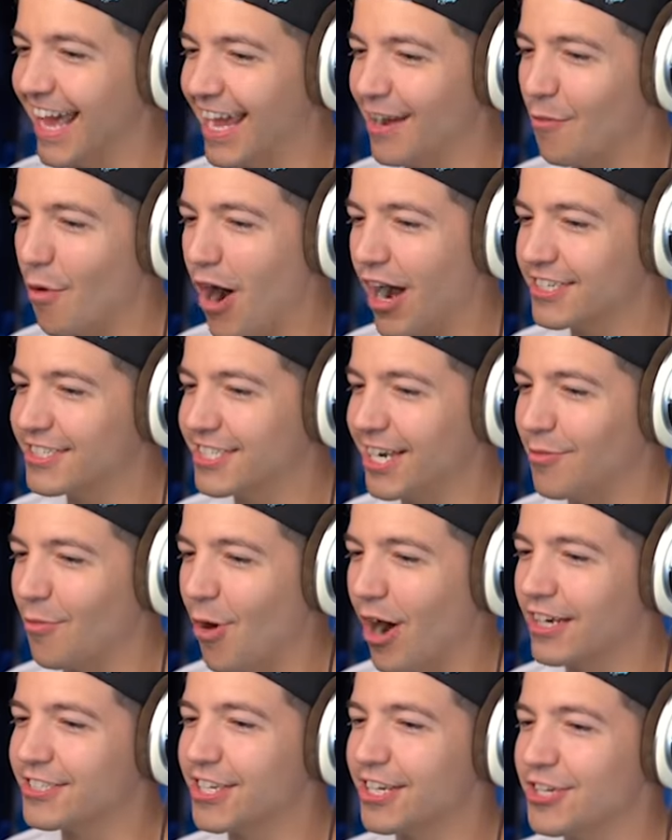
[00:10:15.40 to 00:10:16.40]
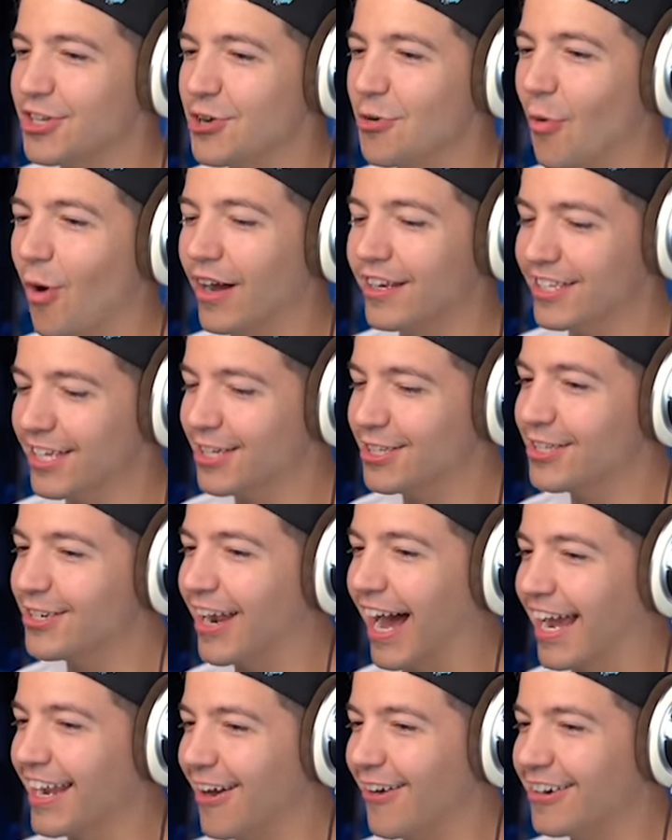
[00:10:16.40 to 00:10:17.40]
hey, watch it, watch it. You want
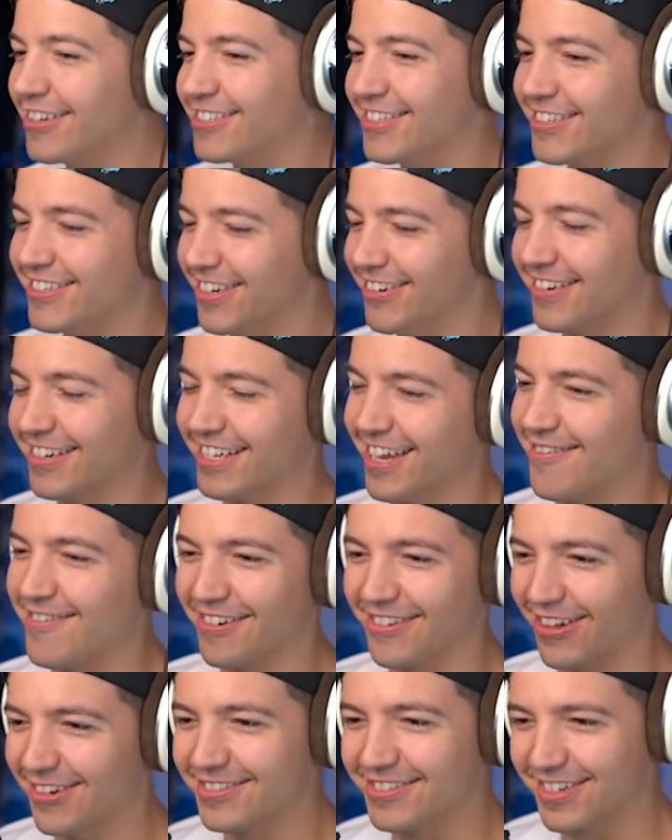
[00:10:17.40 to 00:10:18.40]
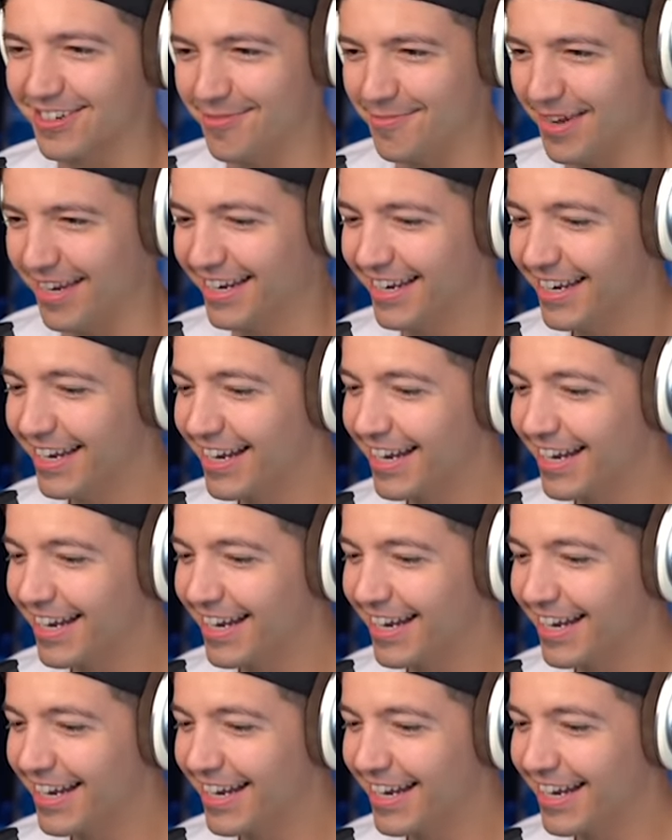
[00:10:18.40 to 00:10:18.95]
you I know what you're doing coming closer to me.